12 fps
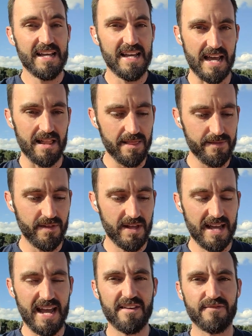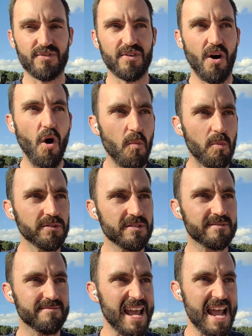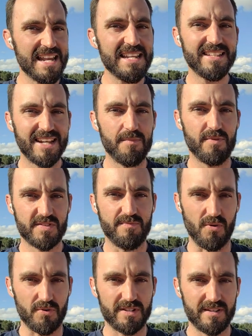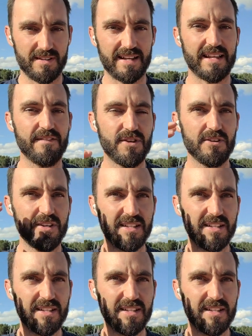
health, and for almost any type of sport. Like if you look